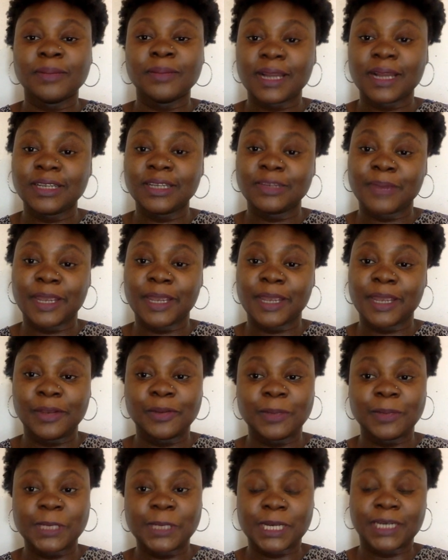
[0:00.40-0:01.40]
back to my
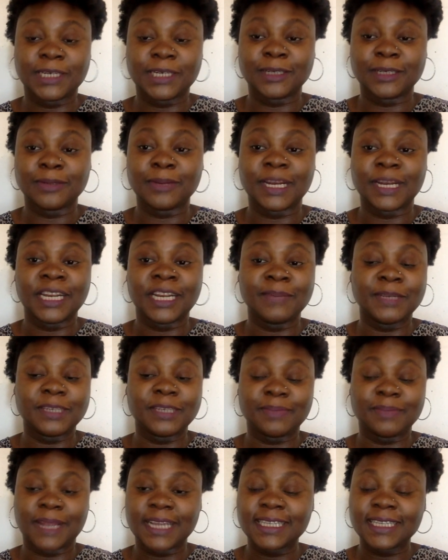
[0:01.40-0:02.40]
YouTube channel. My name
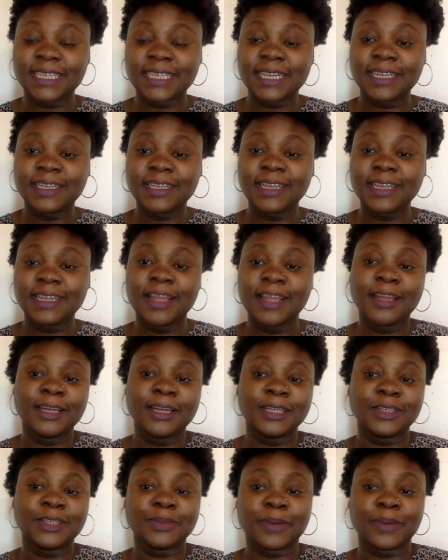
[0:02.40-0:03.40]
is Blessing.
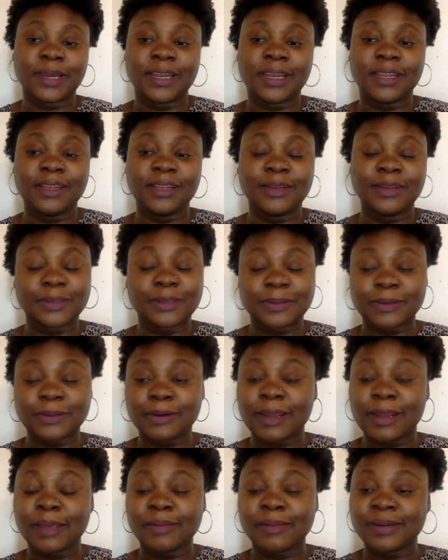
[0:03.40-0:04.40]
To my new
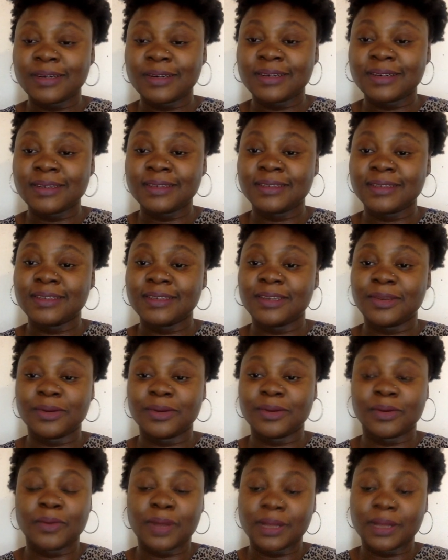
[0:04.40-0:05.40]
subscribers,
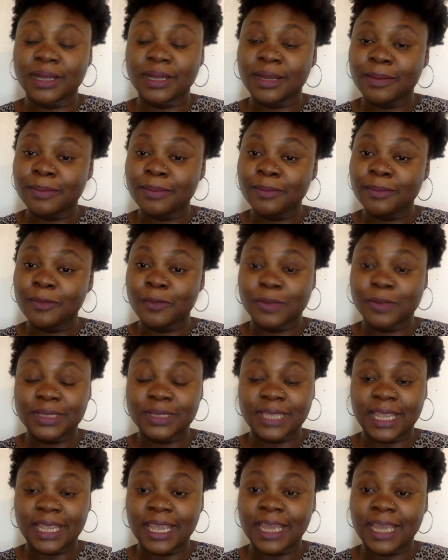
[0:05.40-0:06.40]
you're welcome
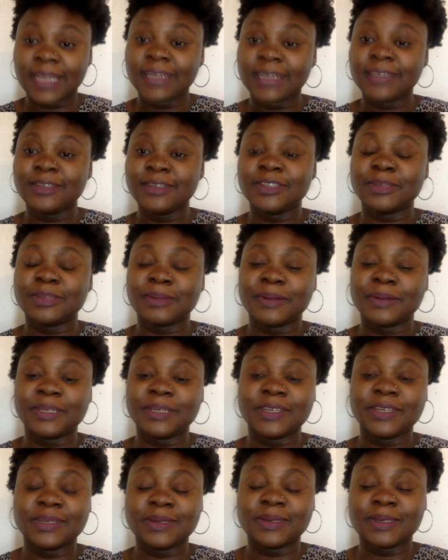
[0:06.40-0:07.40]
once again. To my
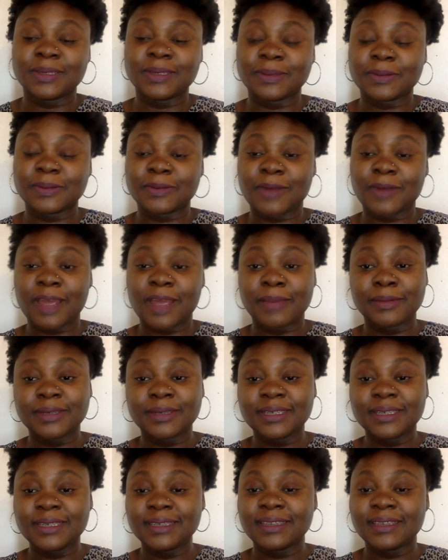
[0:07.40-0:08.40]
returning
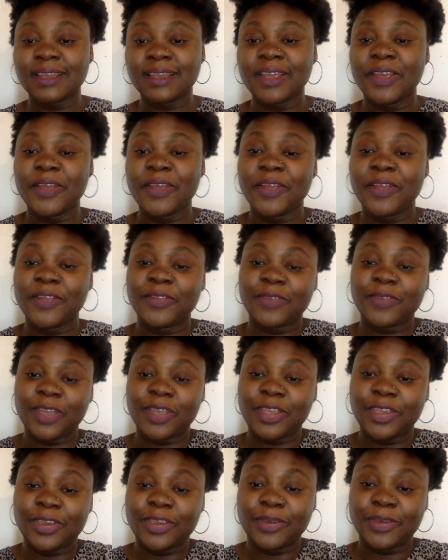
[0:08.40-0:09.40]
subscribers,
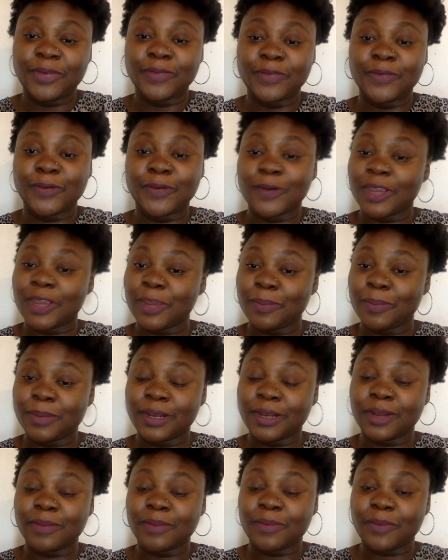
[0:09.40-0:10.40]
thank you for
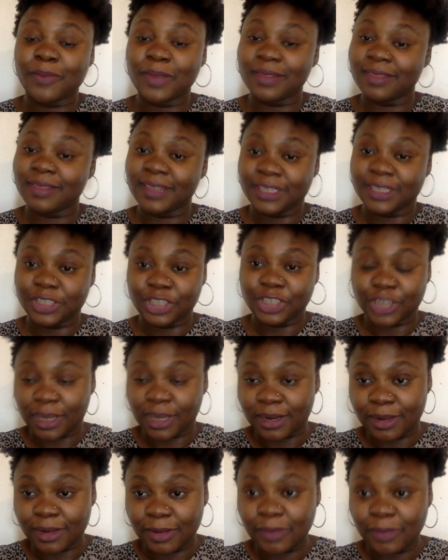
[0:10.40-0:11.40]
keeping up with this
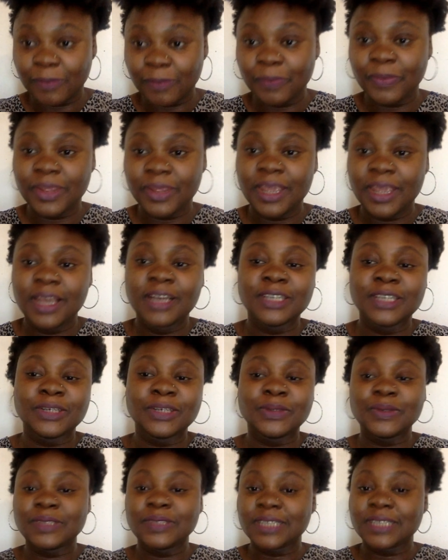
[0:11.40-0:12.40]
channel. So
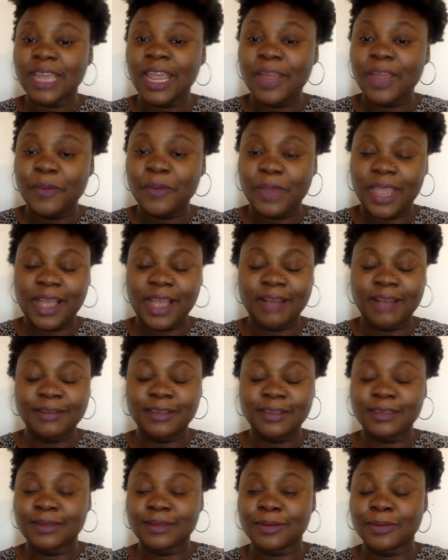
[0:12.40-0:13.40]
today we have
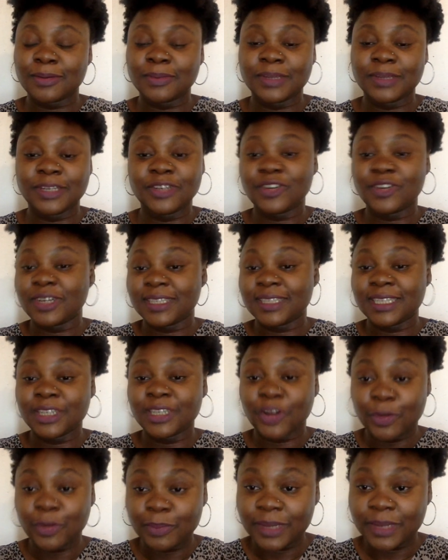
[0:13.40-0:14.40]
some interesting
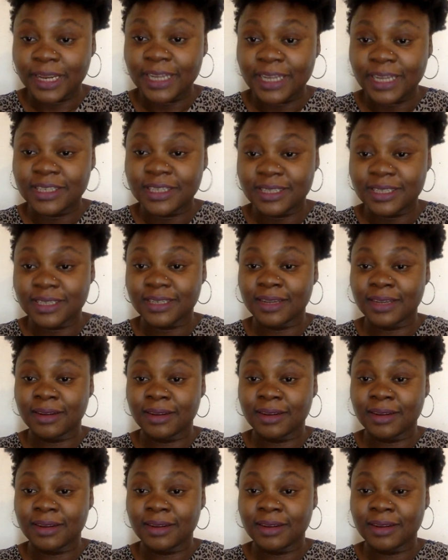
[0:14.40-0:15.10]
updates